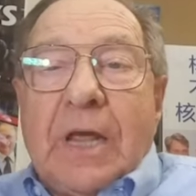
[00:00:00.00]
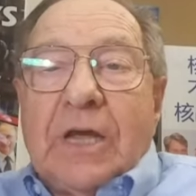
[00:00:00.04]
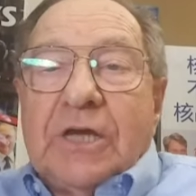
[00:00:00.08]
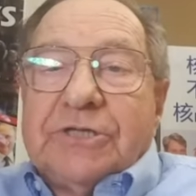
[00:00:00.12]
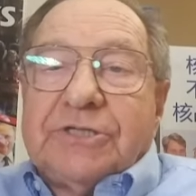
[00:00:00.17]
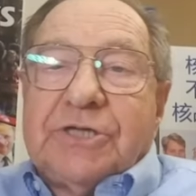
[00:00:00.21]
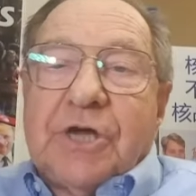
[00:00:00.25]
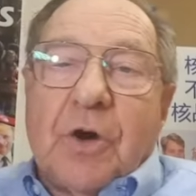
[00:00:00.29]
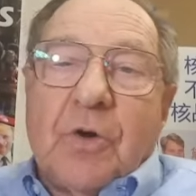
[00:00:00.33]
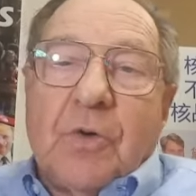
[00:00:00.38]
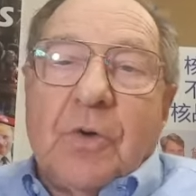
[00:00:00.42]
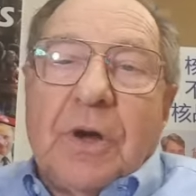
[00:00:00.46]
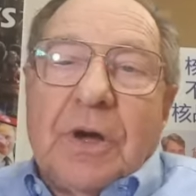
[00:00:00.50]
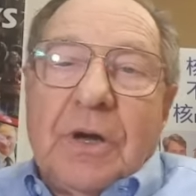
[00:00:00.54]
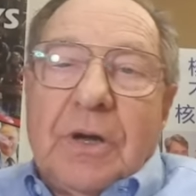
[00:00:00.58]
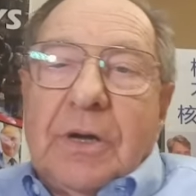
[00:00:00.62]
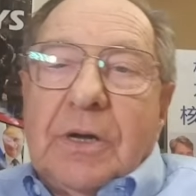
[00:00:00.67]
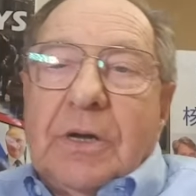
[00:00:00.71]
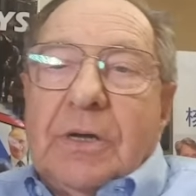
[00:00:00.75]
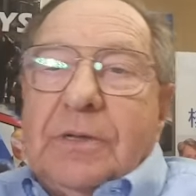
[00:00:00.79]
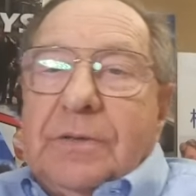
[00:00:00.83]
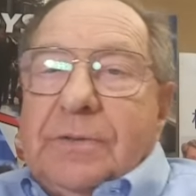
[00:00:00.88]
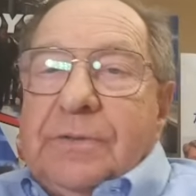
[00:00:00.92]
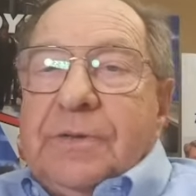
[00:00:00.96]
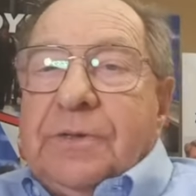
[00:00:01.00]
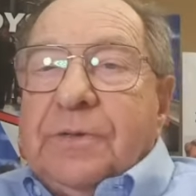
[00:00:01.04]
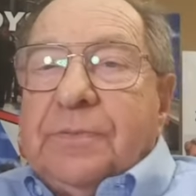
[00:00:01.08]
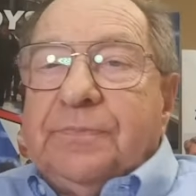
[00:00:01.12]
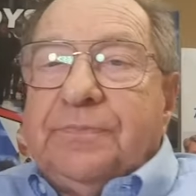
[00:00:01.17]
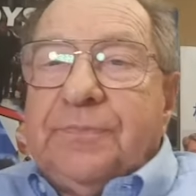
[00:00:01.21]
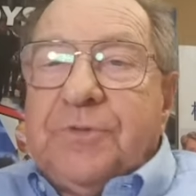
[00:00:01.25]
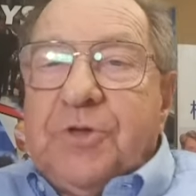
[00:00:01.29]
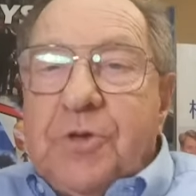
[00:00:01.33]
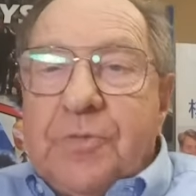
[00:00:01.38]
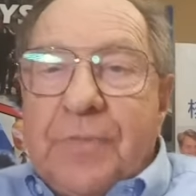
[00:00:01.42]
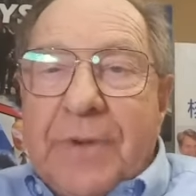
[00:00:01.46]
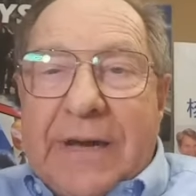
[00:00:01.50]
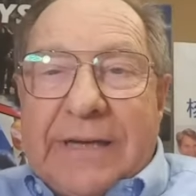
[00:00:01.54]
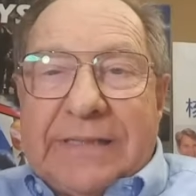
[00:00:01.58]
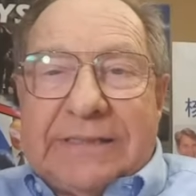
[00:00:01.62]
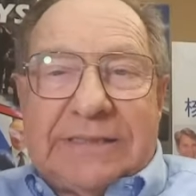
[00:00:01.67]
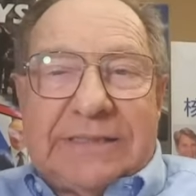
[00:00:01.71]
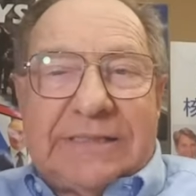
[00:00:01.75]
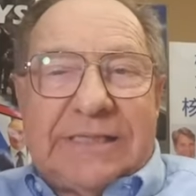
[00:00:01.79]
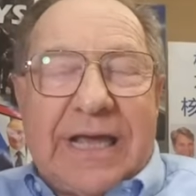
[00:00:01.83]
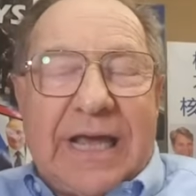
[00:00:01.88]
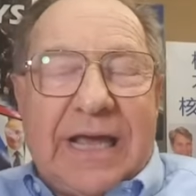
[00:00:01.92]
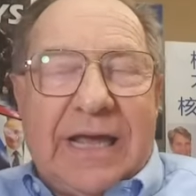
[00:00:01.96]
So you
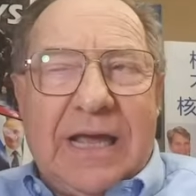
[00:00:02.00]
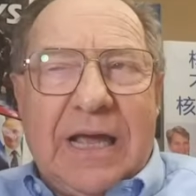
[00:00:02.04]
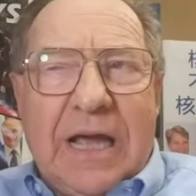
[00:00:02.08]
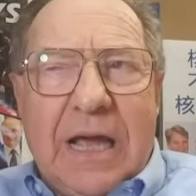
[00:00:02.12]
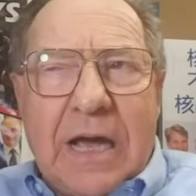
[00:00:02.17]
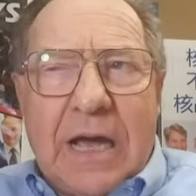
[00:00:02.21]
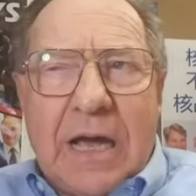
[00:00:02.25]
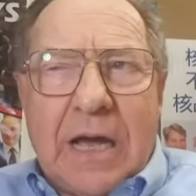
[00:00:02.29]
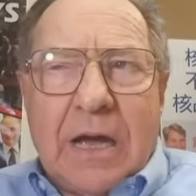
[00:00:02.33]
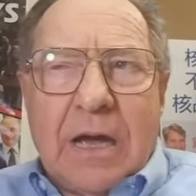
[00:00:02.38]
might say,